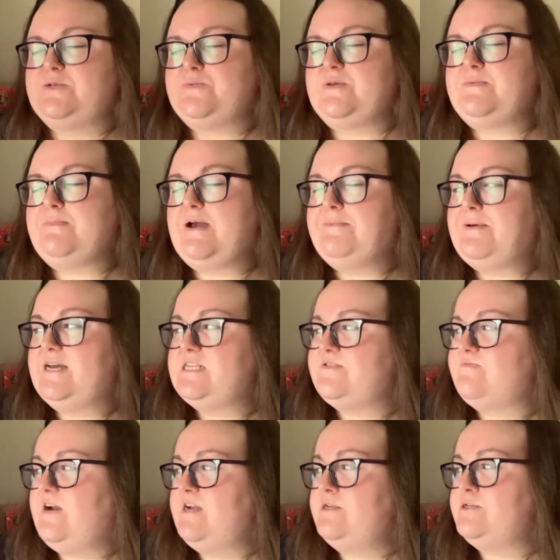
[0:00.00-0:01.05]
with my best
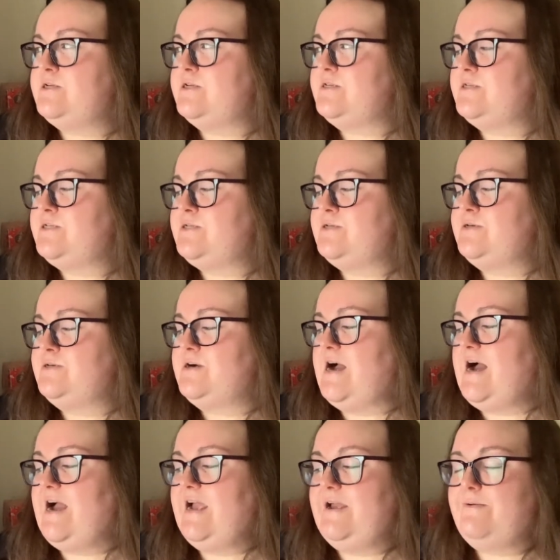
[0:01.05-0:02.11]
friend. So
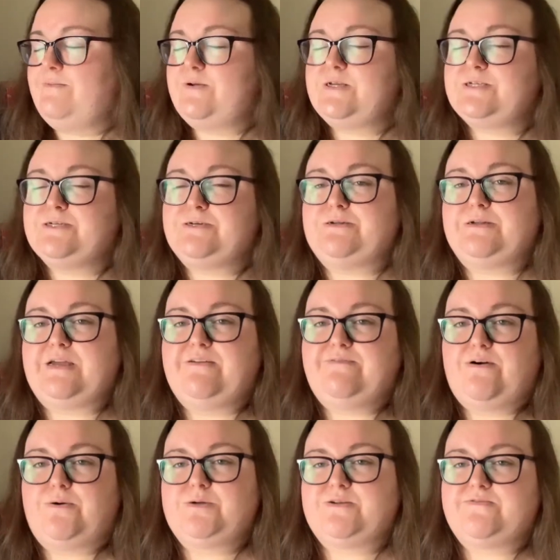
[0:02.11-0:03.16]
I am so looking
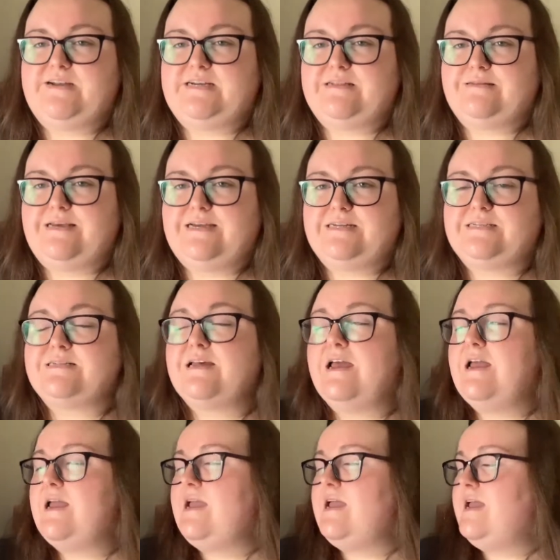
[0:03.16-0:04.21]
forward to reading this.
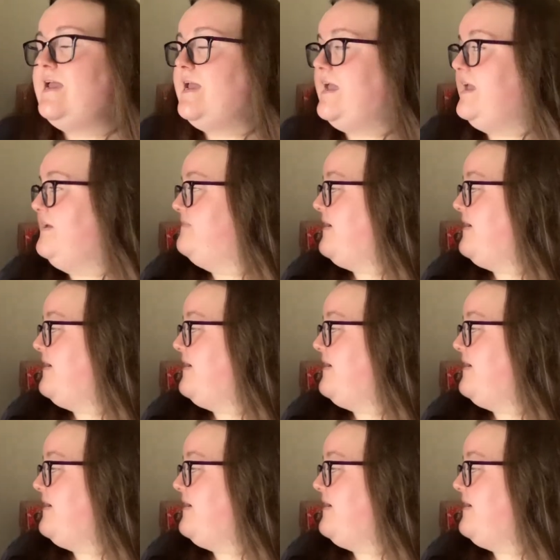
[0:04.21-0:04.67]
If